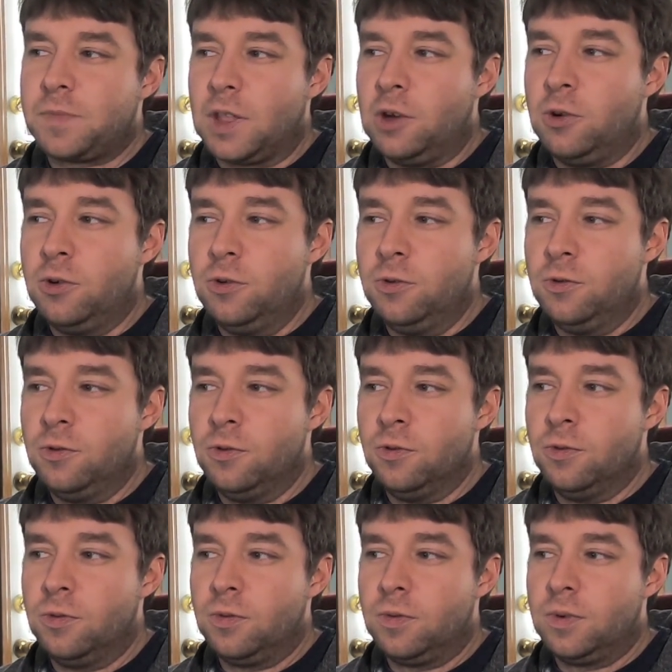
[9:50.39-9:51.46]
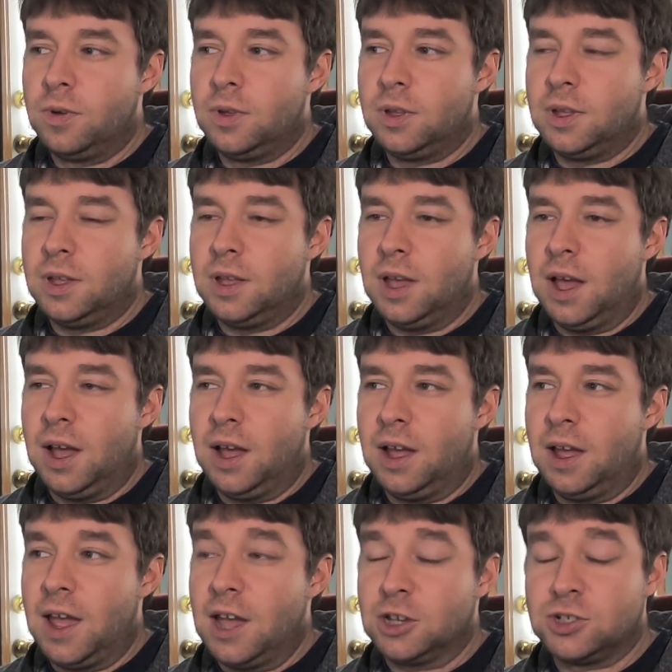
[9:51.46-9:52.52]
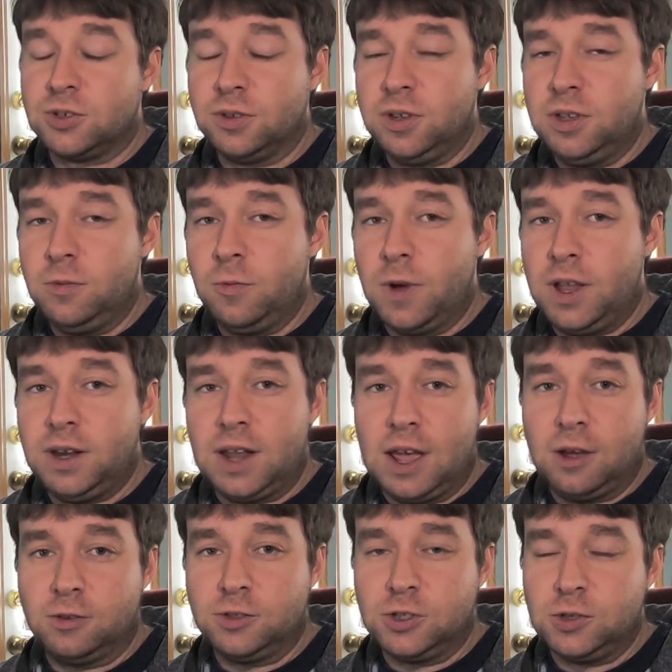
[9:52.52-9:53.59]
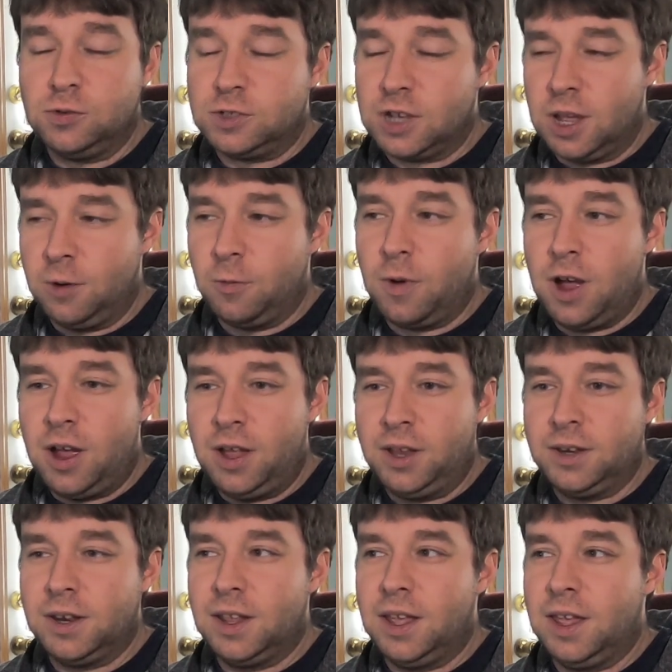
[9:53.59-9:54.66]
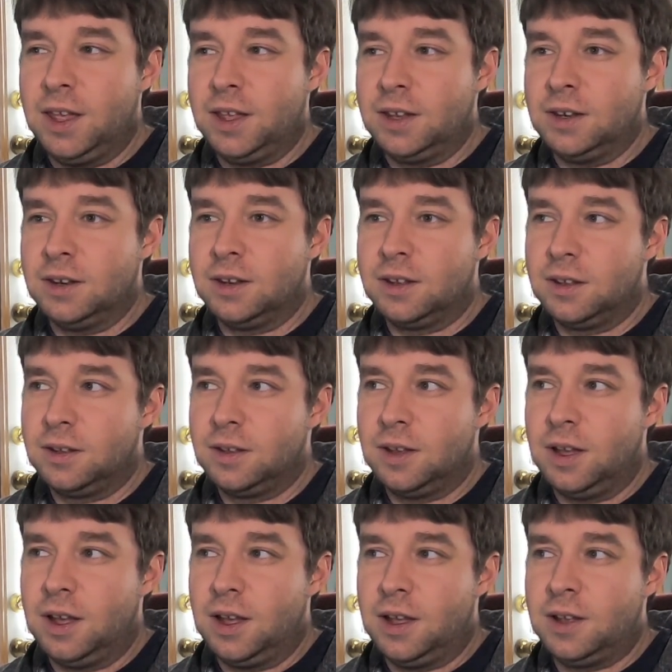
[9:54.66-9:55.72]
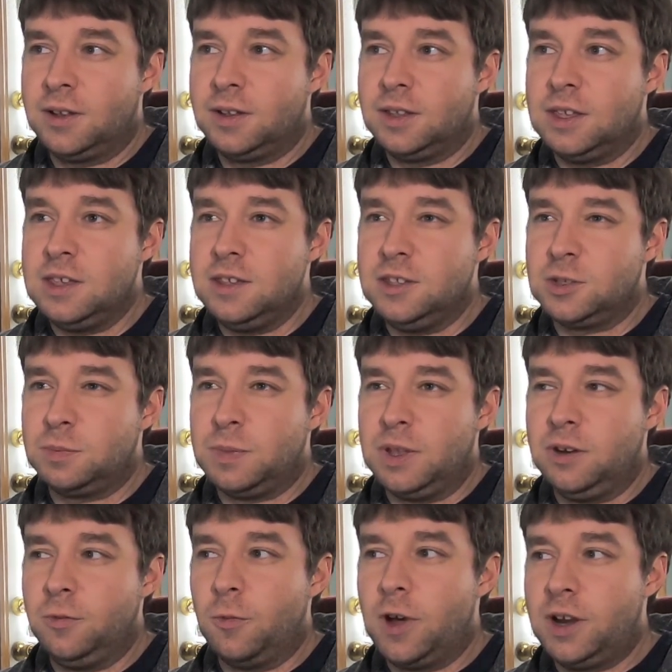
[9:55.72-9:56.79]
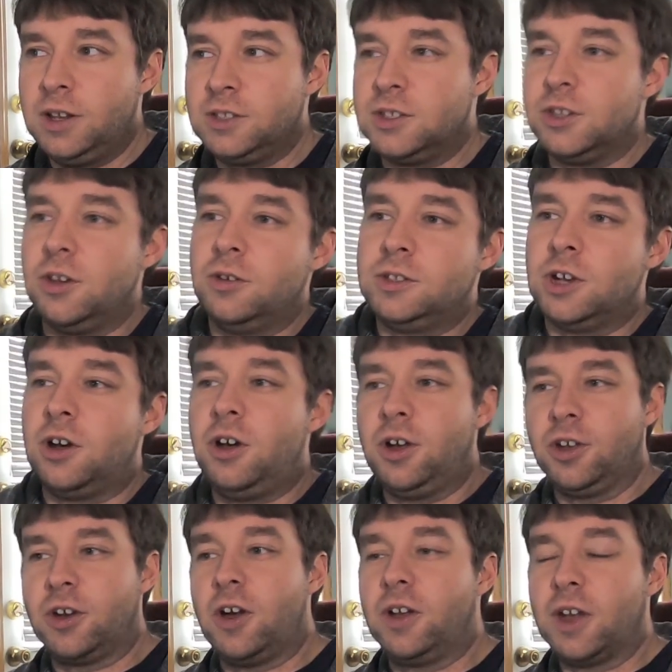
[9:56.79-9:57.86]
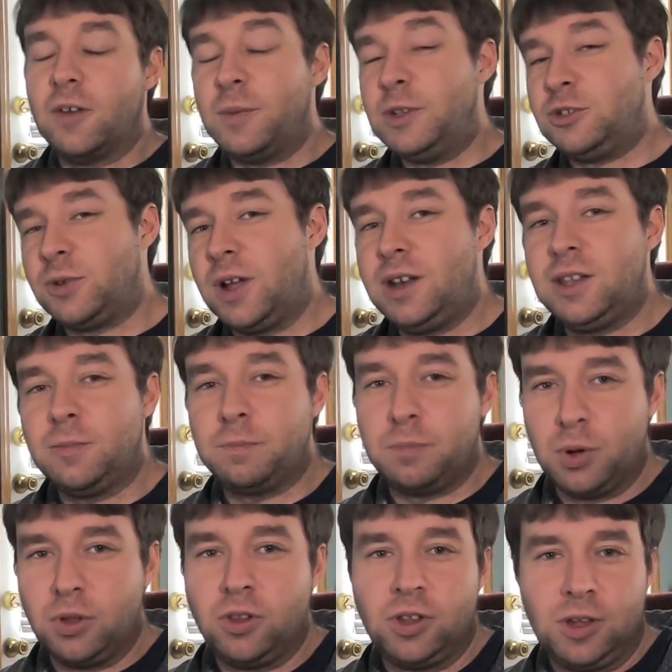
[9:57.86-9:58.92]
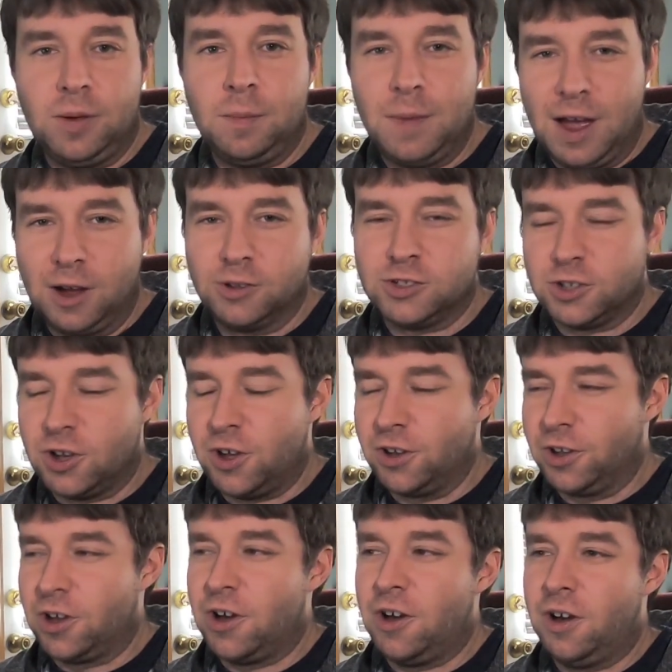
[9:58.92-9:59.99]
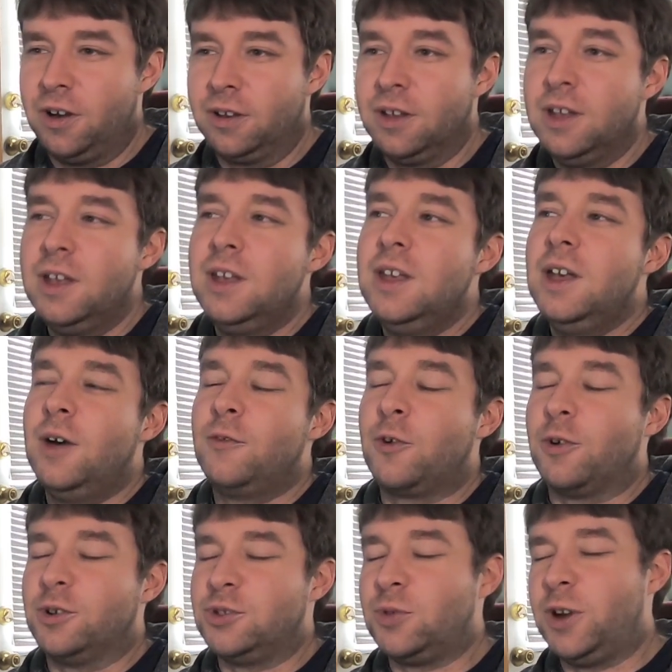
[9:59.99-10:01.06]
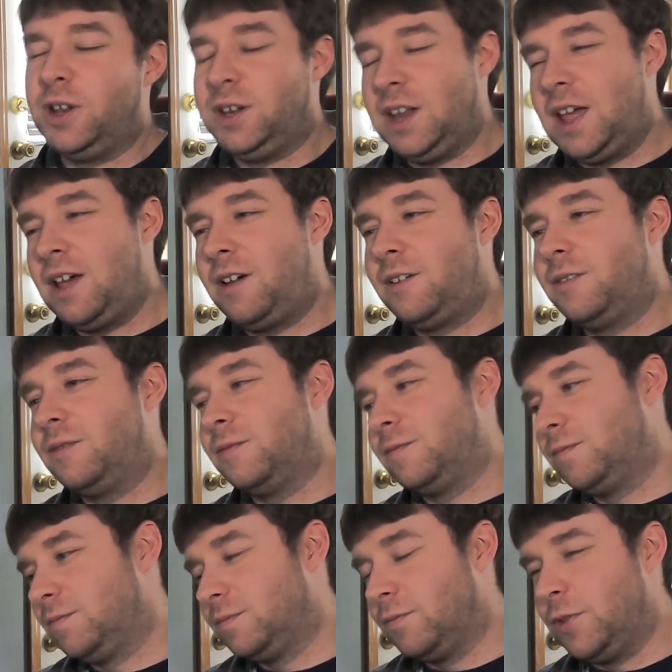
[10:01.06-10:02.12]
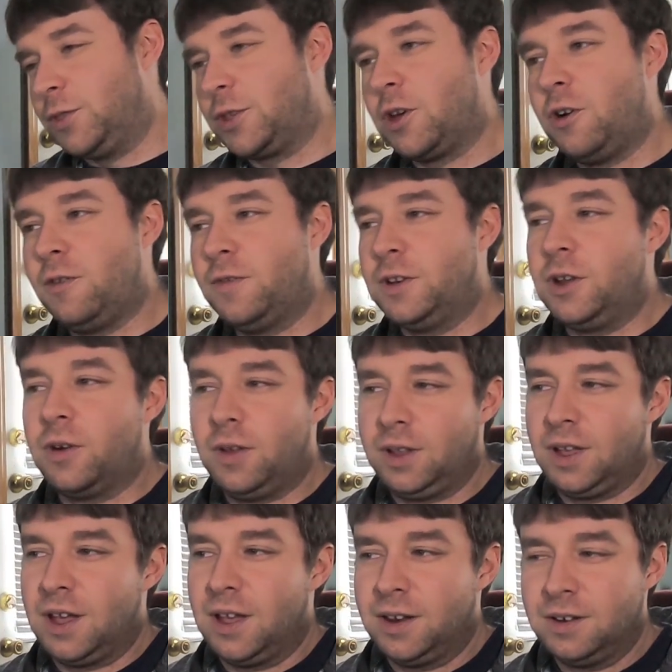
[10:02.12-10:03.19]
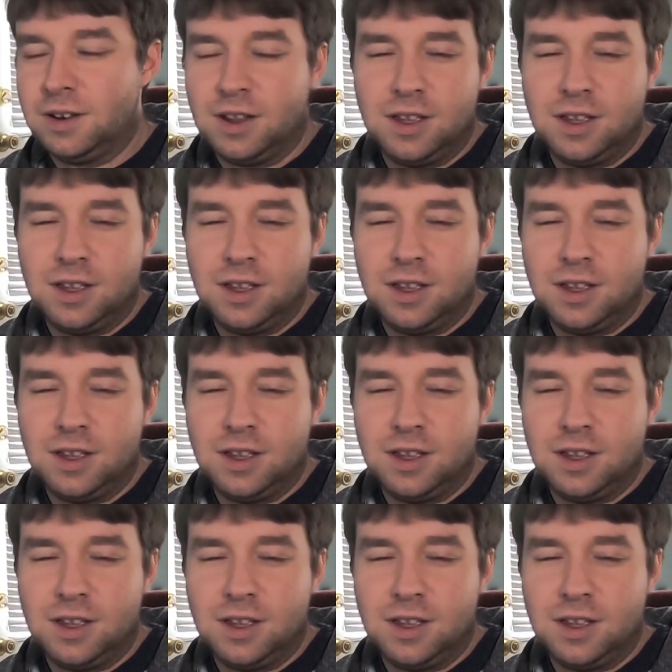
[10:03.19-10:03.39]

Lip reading: who actually went out to Taiwan, and He's been wanting to go to Hong Kong. I've been trying to pull him out to Hong Kong. Of course, right now, with COVID going on,